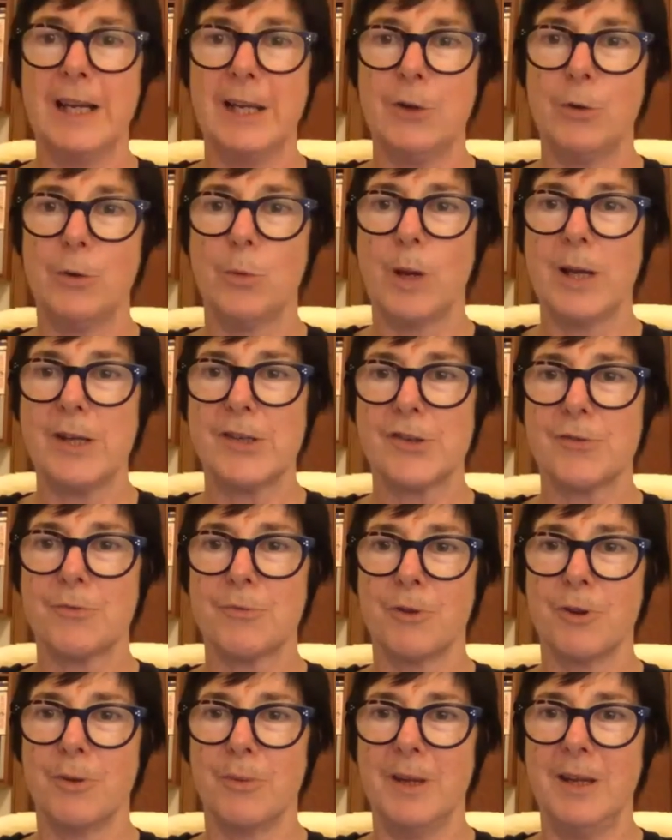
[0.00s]
good question,
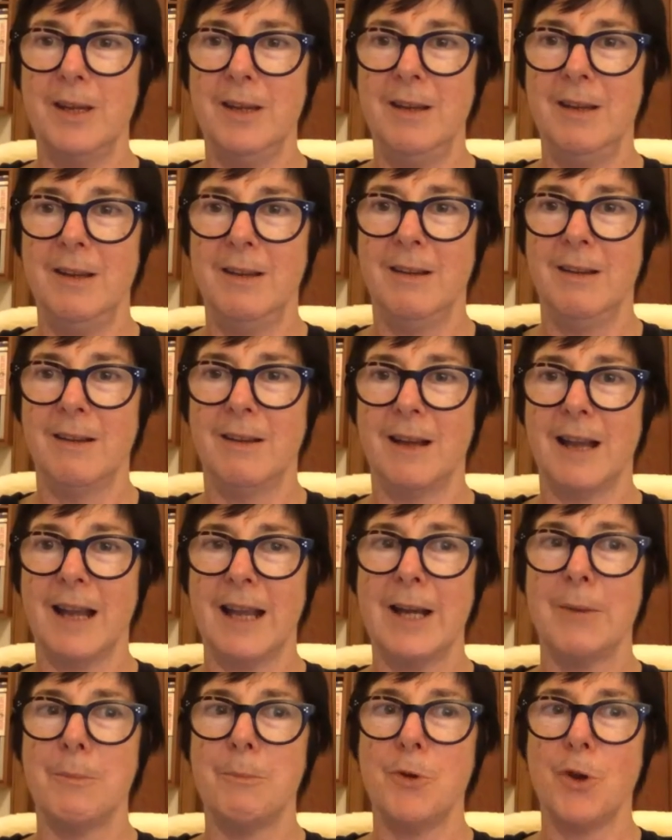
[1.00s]
Ruby,
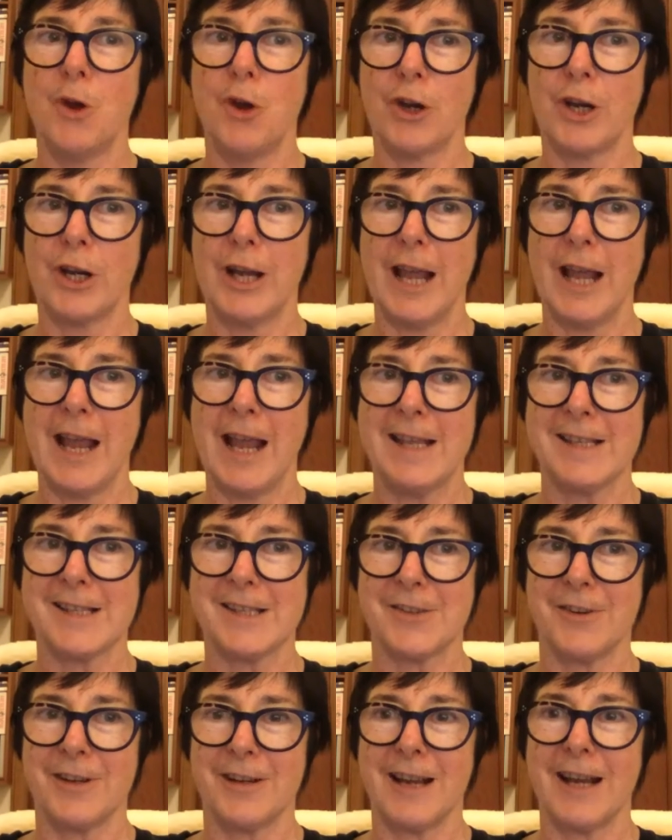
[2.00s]
and I'm not going to
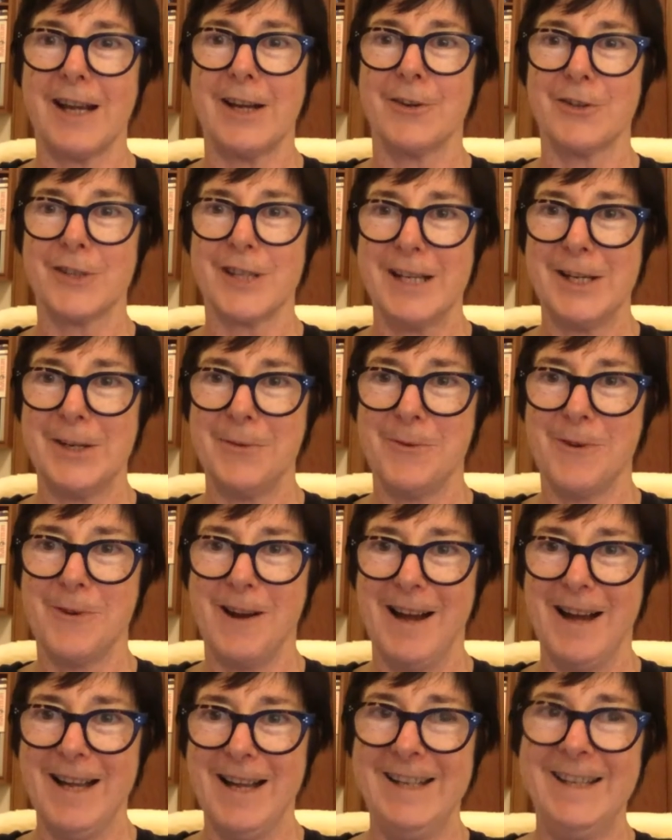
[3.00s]
answer it, and I'll tell you
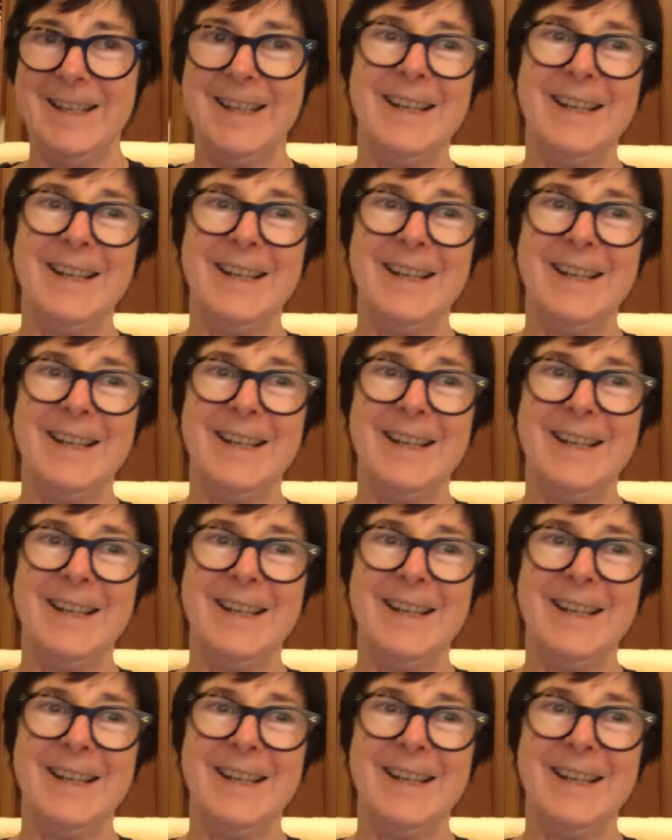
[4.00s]
why.